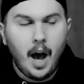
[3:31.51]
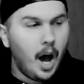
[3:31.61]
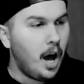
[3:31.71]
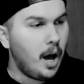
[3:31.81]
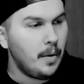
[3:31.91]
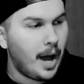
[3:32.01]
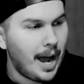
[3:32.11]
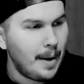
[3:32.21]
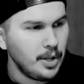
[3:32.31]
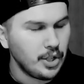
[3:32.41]

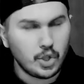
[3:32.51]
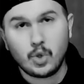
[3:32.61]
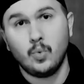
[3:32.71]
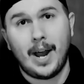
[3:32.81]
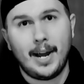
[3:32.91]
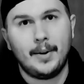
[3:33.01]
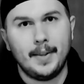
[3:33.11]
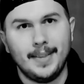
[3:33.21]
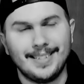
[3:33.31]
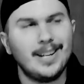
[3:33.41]
I'm gonna swear
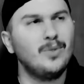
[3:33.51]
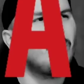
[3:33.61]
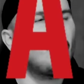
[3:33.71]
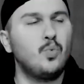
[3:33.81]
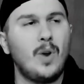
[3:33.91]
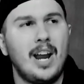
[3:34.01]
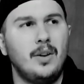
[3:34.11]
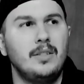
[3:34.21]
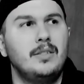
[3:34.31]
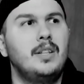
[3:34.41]
in this. I don't swear
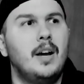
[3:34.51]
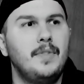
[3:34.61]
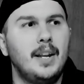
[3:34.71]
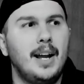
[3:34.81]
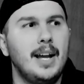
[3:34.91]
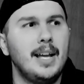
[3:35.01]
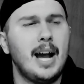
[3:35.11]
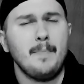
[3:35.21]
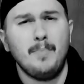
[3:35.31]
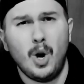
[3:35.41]
in stuff that
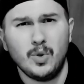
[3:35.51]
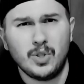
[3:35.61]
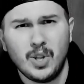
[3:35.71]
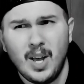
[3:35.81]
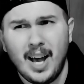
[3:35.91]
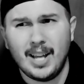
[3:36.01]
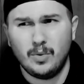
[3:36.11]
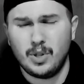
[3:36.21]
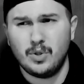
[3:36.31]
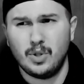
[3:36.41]
I post. I
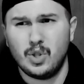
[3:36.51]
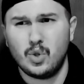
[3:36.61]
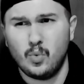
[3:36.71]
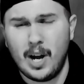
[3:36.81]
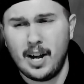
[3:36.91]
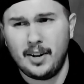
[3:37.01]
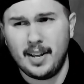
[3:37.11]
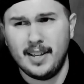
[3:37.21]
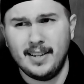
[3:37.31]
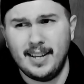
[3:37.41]
don't usually swear
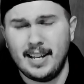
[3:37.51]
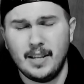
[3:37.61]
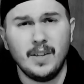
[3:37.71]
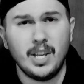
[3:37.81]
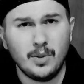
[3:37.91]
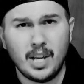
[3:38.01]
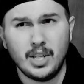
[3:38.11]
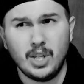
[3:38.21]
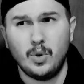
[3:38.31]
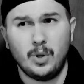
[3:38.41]
in any videos I
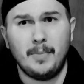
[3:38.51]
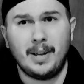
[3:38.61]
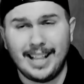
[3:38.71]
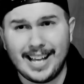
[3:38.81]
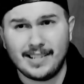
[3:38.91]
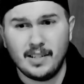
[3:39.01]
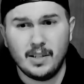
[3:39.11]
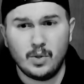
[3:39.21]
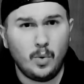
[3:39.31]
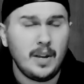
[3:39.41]
do, or in
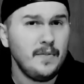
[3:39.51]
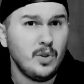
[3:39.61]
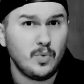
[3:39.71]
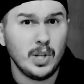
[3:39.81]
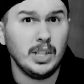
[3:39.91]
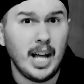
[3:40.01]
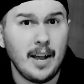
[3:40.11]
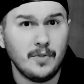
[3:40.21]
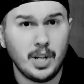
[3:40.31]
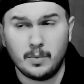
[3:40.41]
classes, or even in real
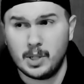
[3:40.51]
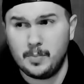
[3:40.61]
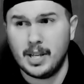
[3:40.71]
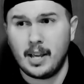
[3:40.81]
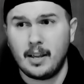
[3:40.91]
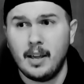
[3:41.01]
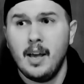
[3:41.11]
life, generally speaking.